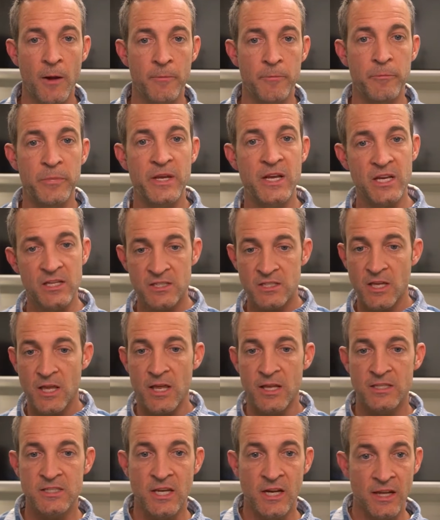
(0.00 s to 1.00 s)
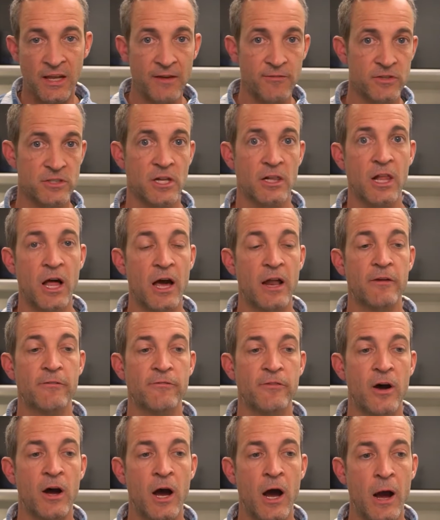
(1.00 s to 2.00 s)
because it's going to give us a lot of
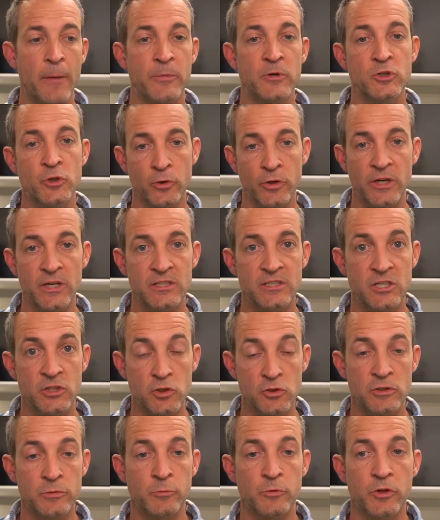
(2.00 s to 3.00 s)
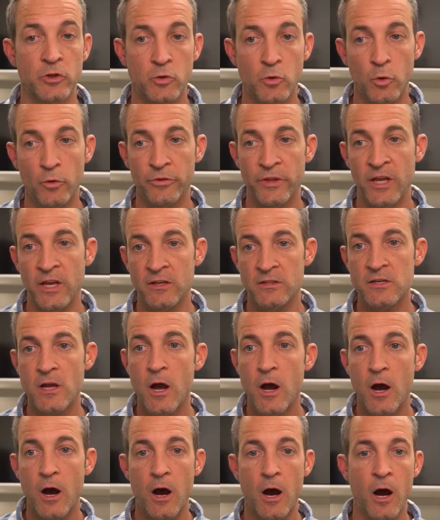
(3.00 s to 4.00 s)
opportunities to do some really cool things
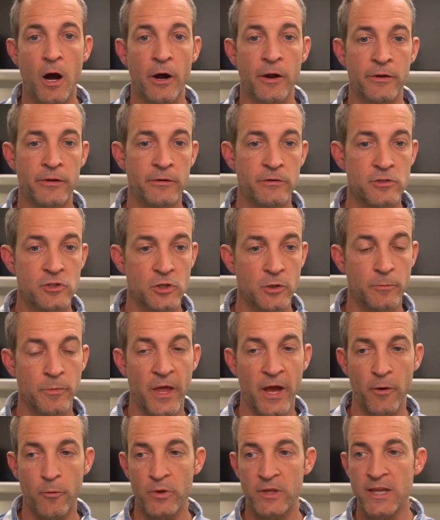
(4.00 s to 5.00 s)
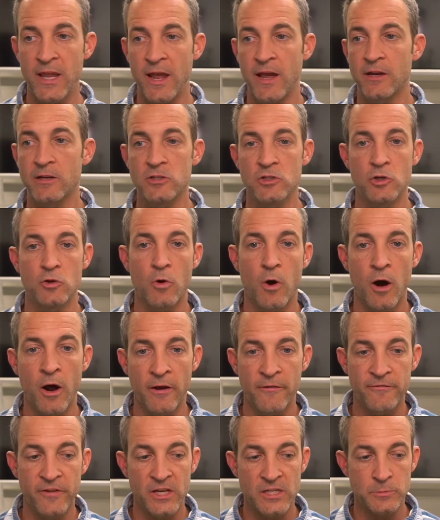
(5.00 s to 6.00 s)
on YouTube that we can't do
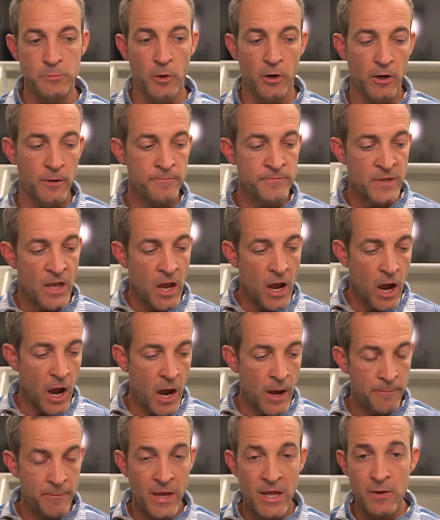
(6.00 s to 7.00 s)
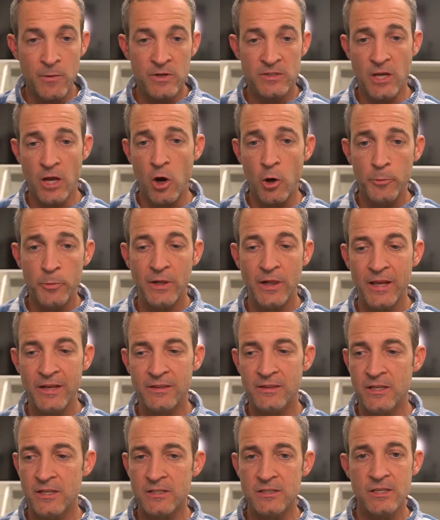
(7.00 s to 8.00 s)
on Facebook. Anyways, I hope you like
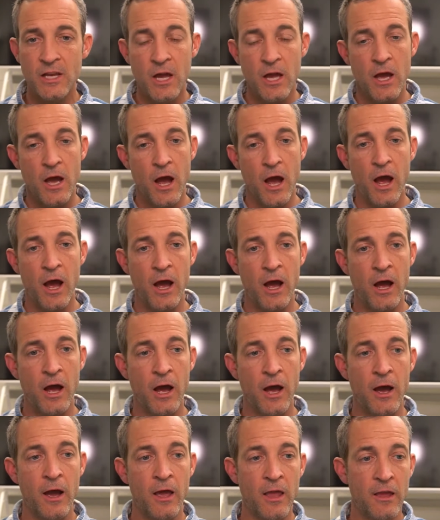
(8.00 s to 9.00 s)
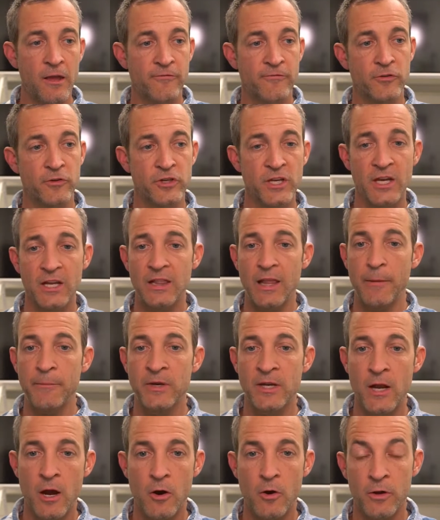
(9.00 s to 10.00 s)
this. If you did, let me
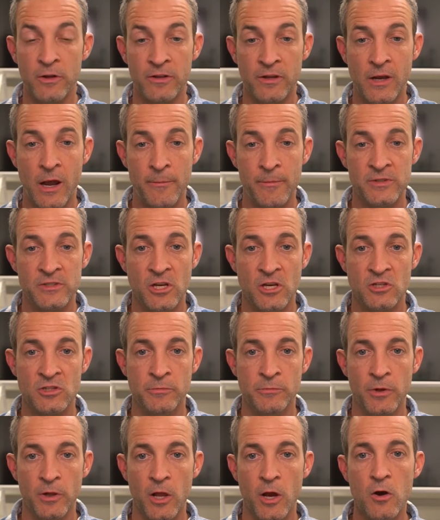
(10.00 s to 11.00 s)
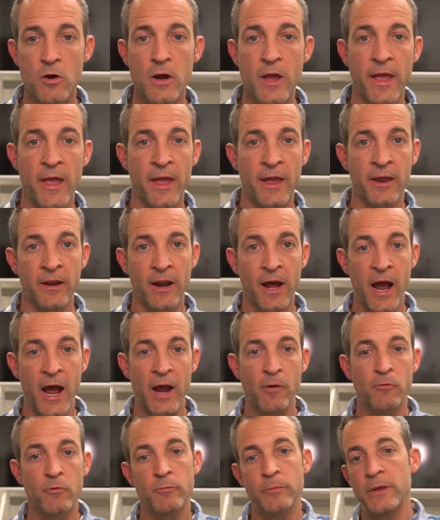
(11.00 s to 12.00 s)
know in the comment section below, and I
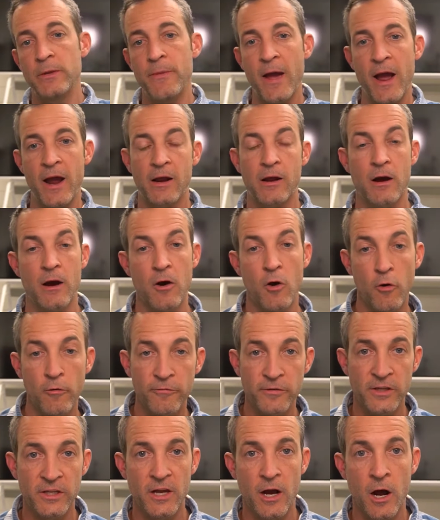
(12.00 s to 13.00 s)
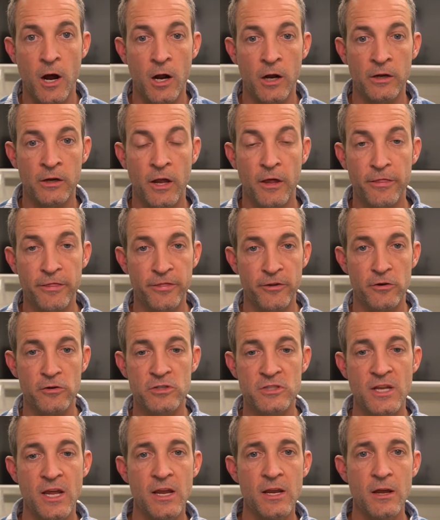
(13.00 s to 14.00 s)
will be back hopefully on
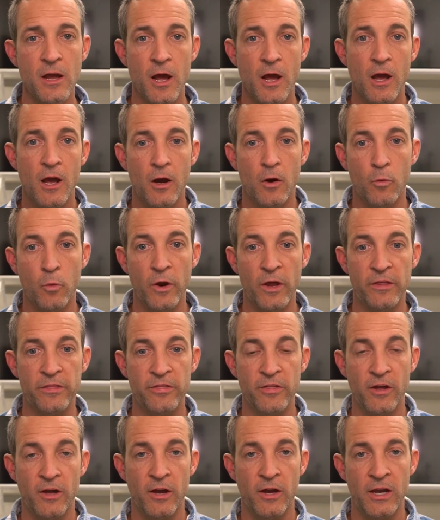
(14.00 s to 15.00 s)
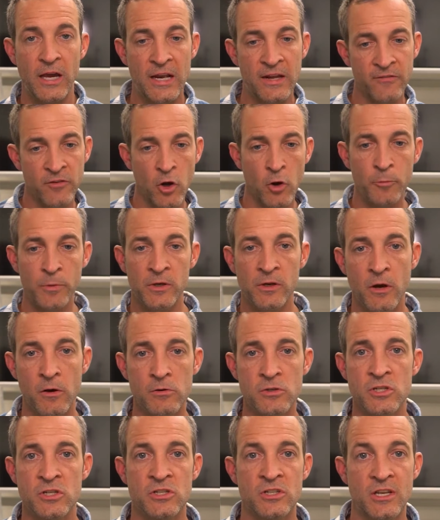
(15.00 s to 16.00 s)
Thursday with kind of an open
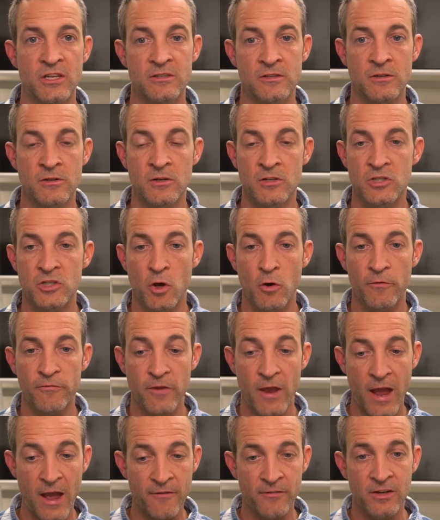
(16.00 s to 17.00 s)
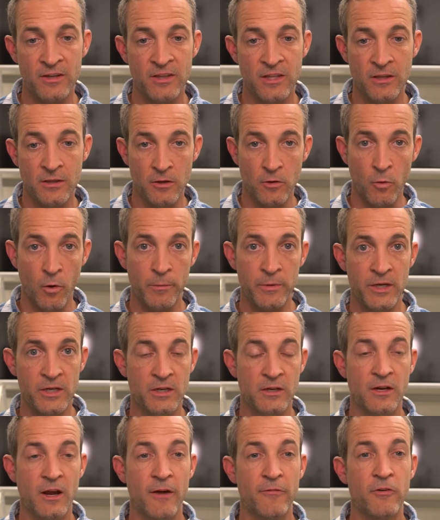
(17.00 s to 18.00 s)
coaching session. So if you have anything that you want me to
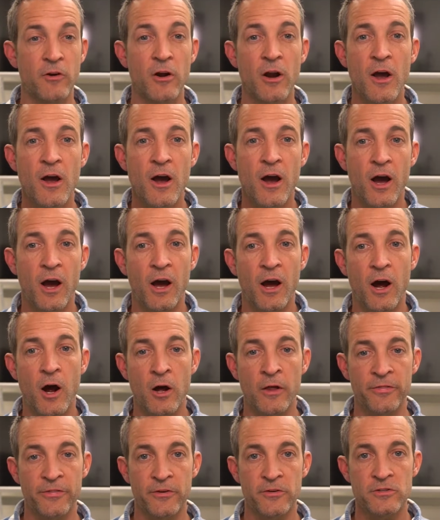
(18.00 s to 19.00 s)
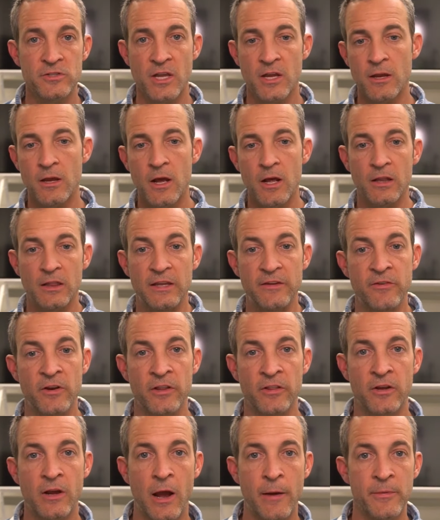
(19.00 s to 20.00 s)
cover on Thursday, leave it in
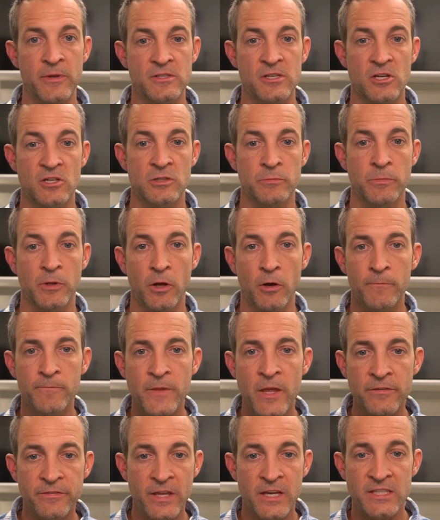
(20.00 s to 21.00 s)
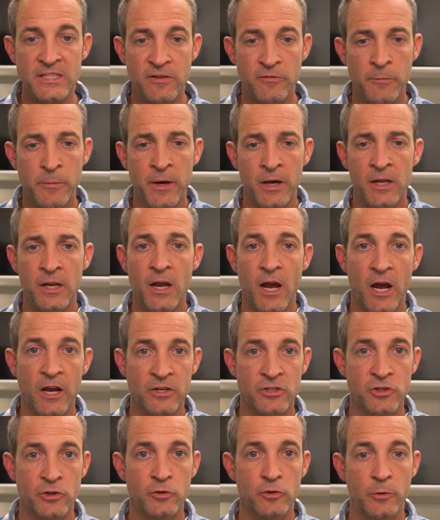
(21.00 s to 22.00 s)
the comment section below. Thanks, everybody. I
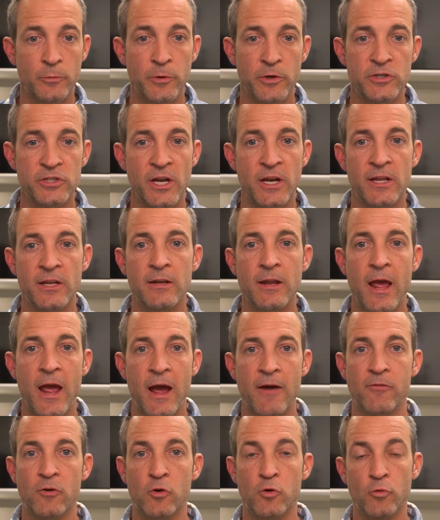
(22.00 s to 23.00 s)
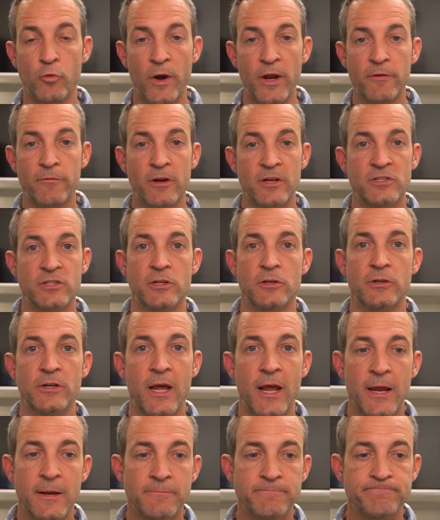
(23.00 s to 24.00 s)
sure do appreciate it. Have a great rest of your
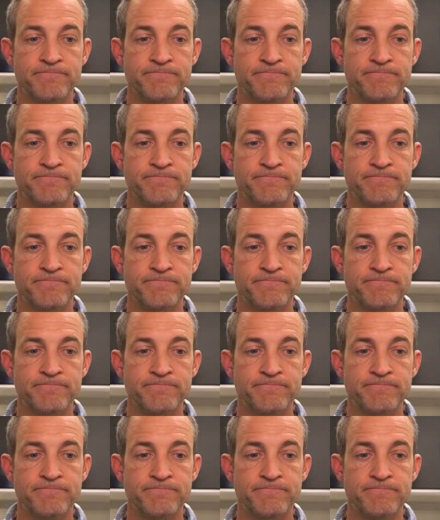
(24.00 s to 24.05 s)
day.